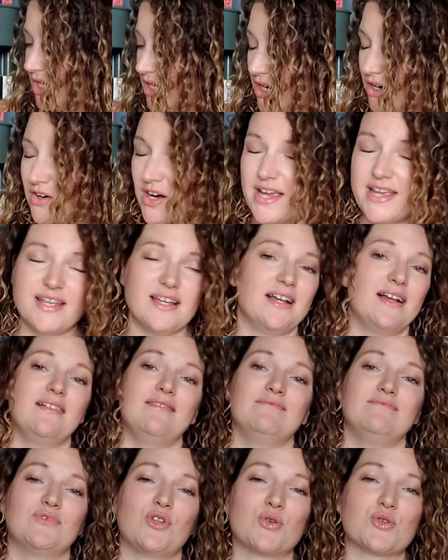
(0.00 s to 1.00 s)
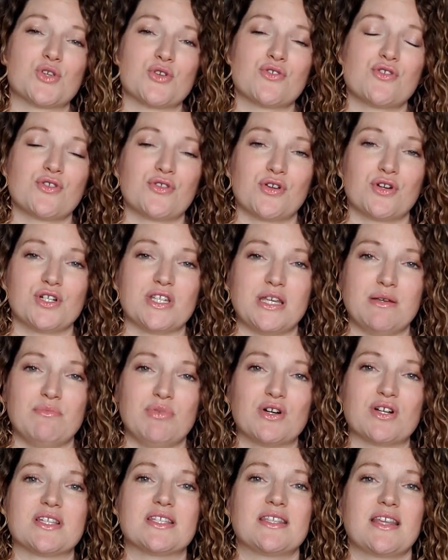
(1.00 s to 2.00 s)
All right. Those are the thirteen
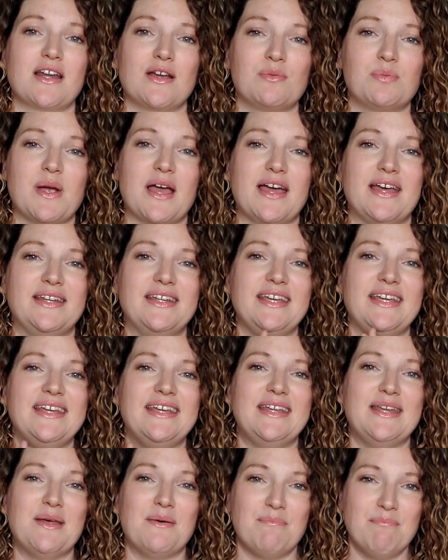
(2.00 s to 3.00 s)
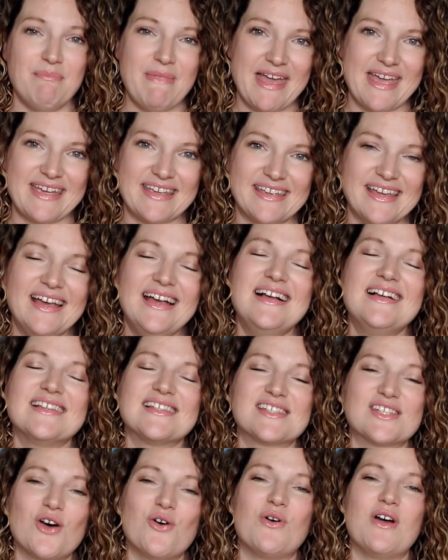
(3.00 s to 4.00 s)
books that I read in May.
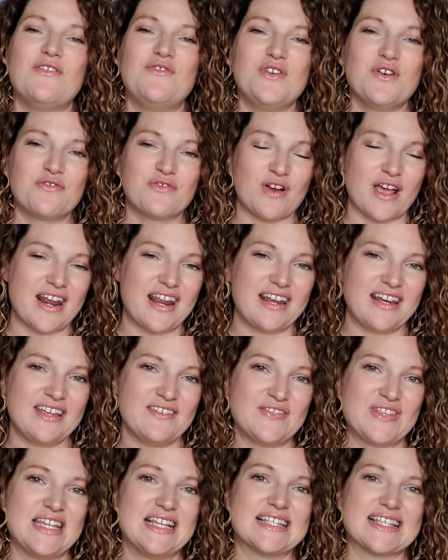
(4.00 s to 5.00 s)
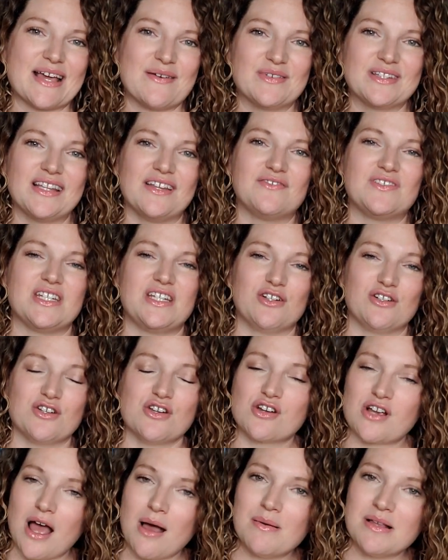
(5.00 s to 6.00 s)
So if you've read any of these, I would love to hear
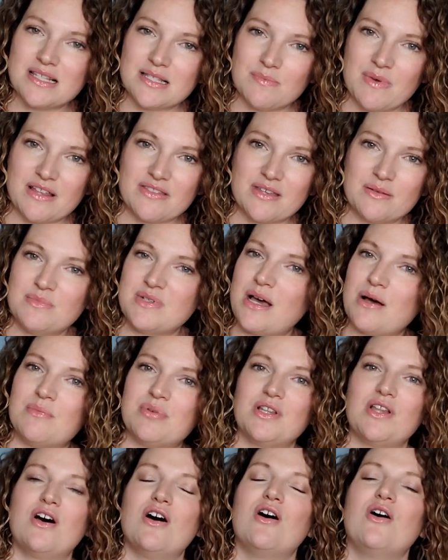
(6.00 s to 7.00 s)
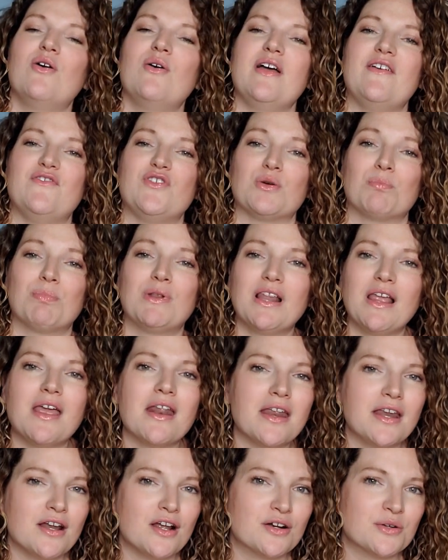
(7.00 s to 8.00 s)
your comments about them down below. If you're
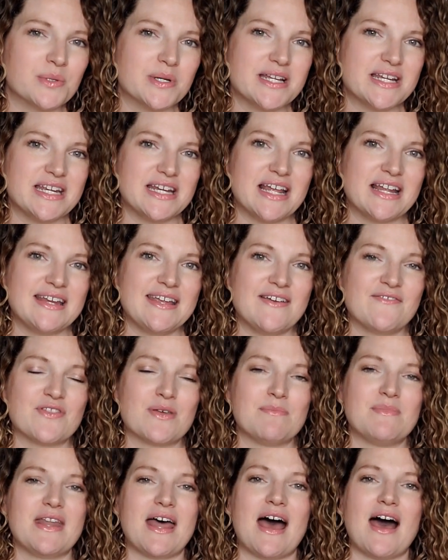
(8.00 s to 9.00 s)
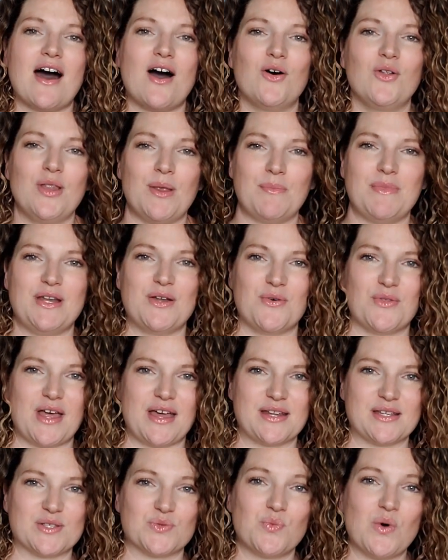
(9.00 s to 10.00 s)
planning on reading any of them now, let me know
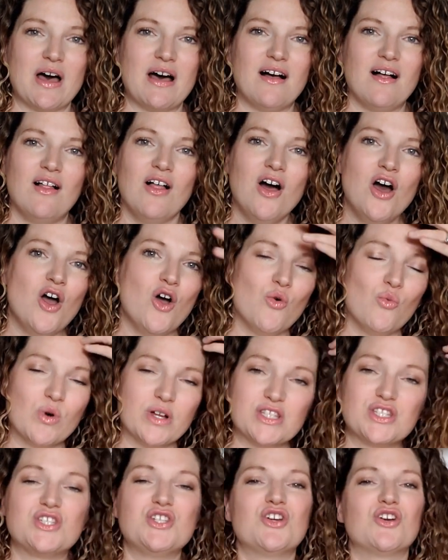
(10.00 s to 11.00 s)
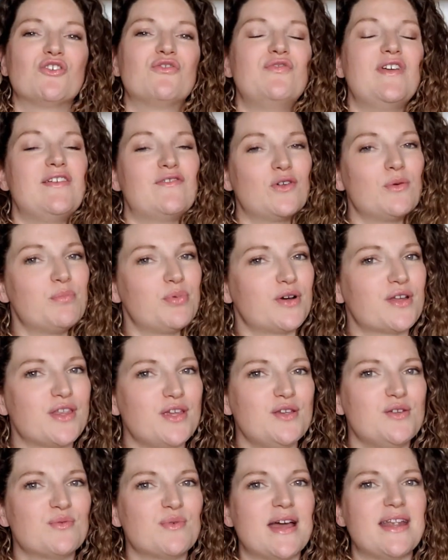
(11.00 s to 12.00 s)
that as well. What's your favorite book
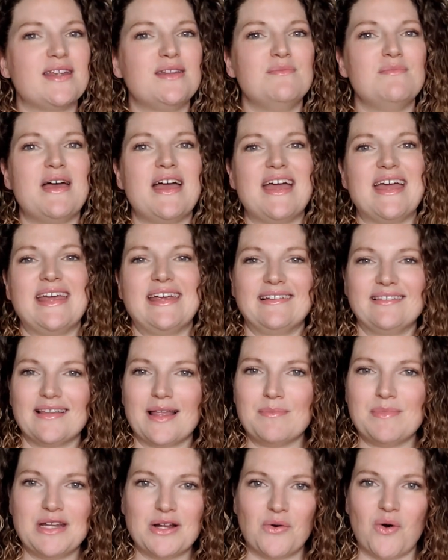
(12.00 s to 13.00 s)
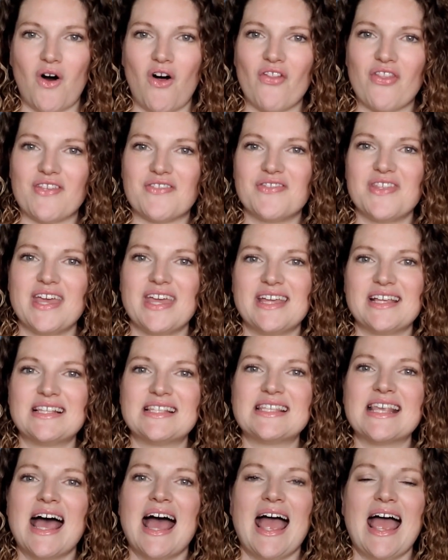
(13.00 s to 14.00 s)
that you read in May? Let me know all the
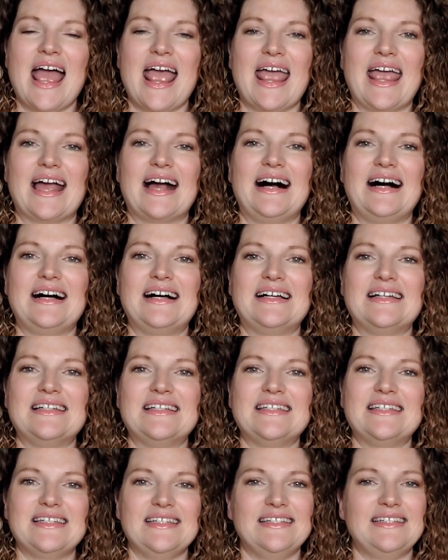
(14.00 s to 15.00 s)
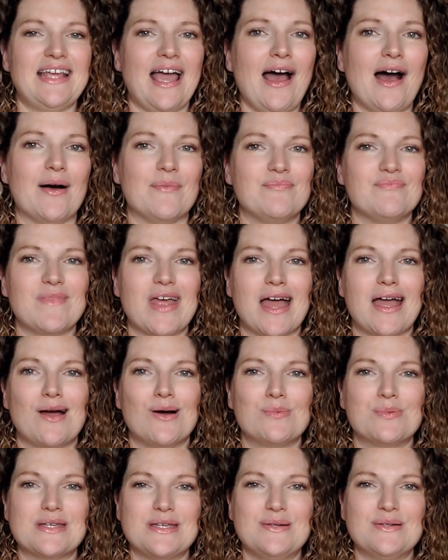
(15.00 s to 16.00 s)
things. And yeah, I
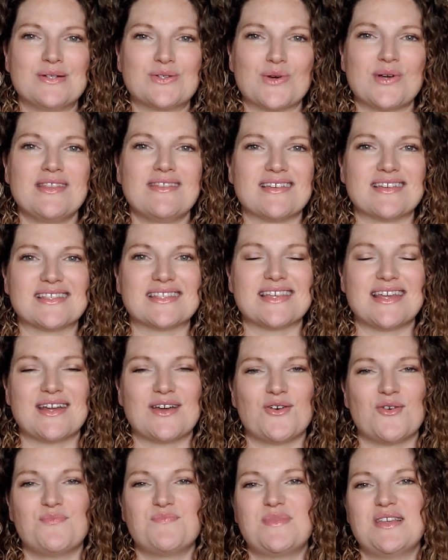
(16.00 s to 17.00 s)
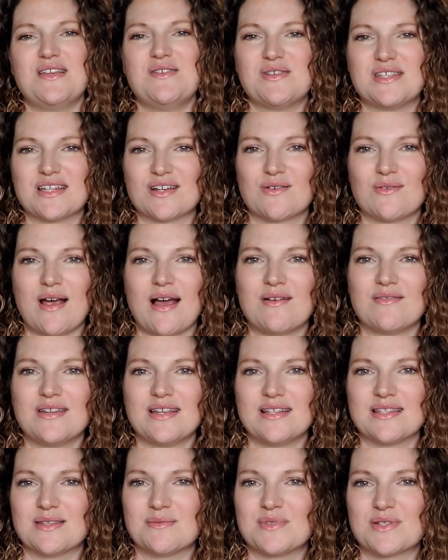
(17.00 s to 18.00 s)
hope that you enjoyed this, and I hope that you stick around
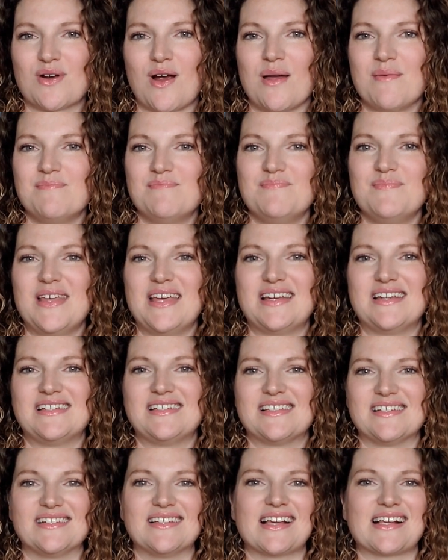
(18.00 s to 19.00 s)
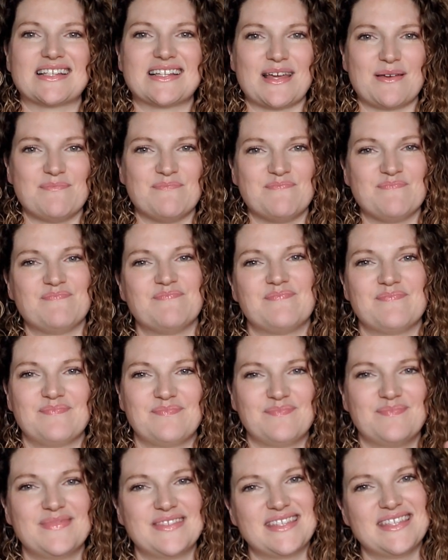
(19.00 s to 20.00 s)
and subscribe. And until next time,
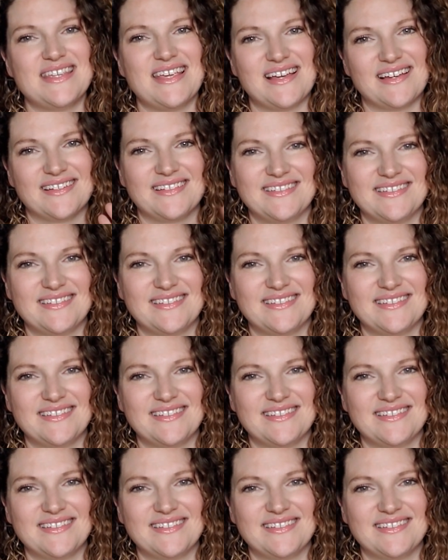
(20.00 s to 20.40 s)
see ya.